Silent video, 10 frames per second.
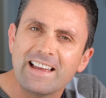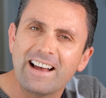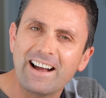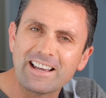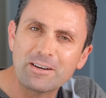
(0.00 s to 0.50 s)

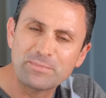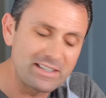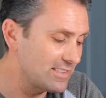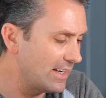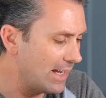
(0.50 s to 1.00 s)
Hi, I'm
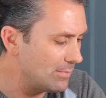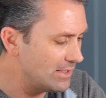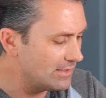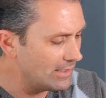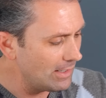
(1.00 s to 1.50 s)
Dustin
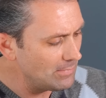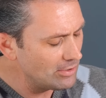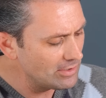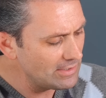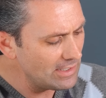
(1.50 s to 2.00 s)
Abbott, and I'm
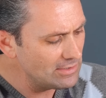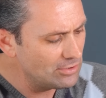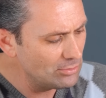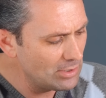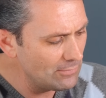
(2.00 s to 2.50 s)
here today
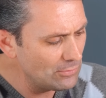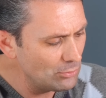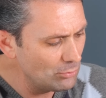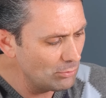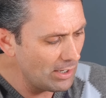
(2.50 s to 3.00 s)
to give
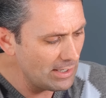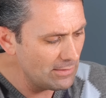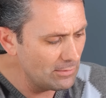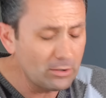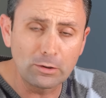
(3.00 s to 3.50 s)
you a